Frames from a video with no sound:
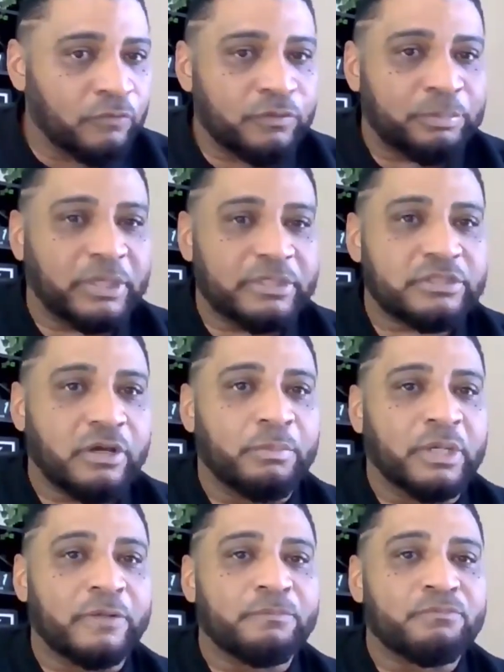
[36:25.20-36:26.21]
over the place, y'all,
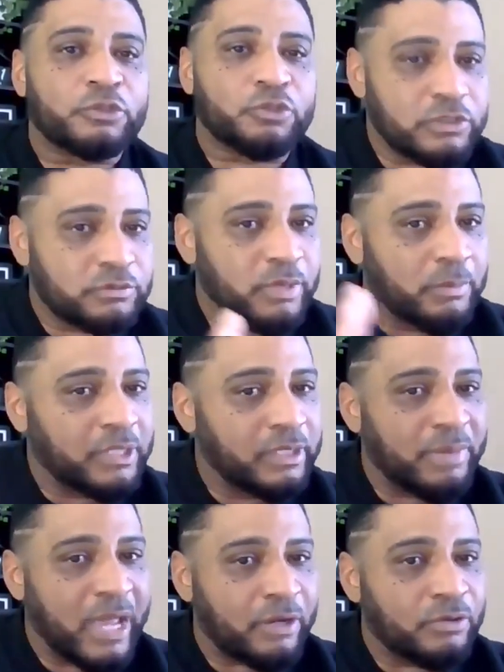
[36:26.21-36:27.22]
but trust me, I'm going to
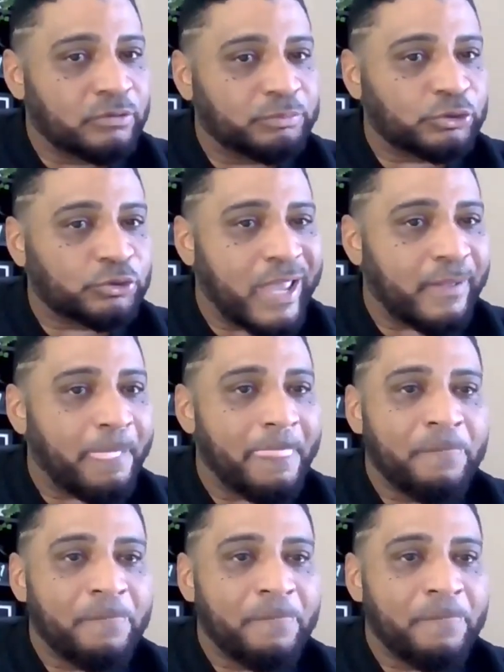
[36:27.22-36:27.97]
get back on track.